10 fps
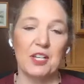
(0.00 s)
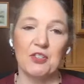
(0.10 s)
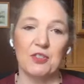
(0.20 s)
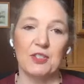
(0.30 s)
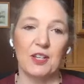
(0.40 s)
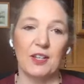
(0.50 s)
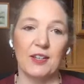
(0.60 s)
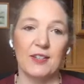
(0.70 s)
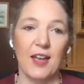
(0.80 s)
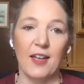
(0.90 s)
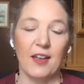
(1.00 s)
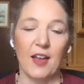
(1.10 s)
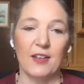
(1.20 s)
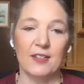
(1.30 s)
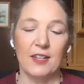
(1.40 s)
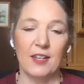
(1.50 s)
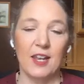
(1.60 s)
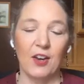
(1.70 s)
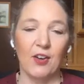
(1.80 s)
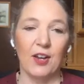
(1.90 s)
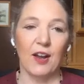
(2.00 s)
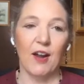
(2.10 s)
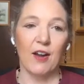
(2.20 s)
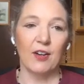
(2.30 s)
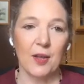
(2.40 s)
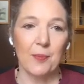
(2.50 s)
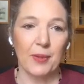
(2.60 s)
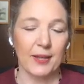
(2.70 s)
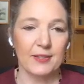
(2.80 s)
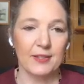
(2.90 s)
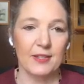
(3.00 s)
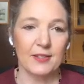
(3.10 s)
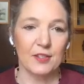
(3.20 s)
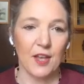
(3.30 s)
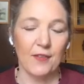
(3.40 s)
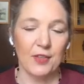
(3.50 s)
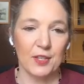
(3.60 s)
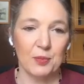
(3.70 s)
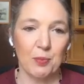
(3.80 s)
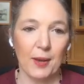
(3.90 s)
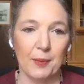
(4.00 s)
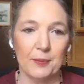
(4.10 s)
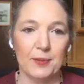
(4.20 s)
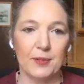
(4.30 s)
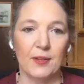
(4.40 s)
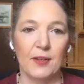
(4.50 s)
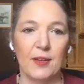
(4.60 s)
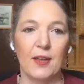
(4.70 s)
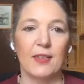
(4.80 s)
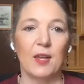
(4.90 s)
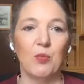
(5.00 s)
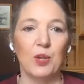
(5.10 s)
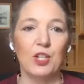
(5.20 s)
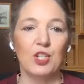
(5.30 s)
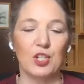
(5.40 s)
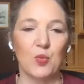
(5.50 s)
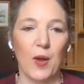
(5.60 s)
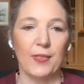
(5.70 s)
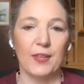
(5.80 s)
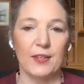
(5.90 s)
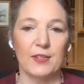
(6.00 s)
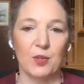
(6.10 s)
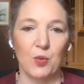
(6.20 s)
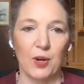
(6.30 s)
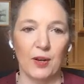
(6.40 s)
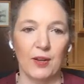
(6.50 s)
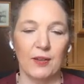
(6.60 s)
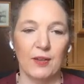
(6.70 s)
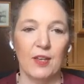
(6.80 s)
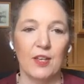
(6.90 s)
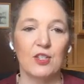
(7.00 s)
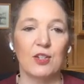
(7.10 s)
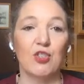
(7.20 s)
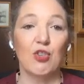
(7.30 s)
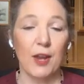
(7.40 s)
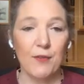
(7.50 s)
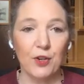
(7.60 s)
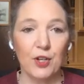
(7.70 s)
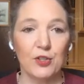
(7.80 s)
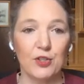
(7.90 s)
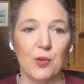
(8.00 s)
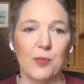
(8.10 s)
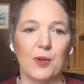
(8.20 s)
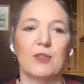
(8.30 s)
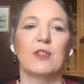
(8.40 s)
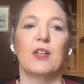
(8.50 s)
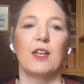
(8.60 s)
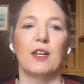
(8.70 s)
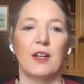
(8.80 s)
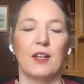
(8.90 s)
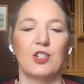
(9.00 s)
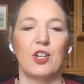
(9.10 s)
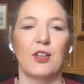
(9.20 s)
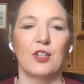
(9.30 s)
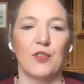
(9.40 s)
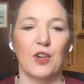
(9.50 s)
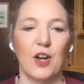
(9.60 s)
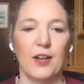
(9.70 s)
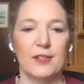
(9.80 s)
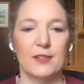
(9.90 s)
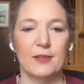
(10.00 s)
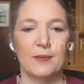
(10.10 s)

interested in hearing our complexities in solving these problems. They really just want things to work. So it's great for consumers and a nice challenge for us.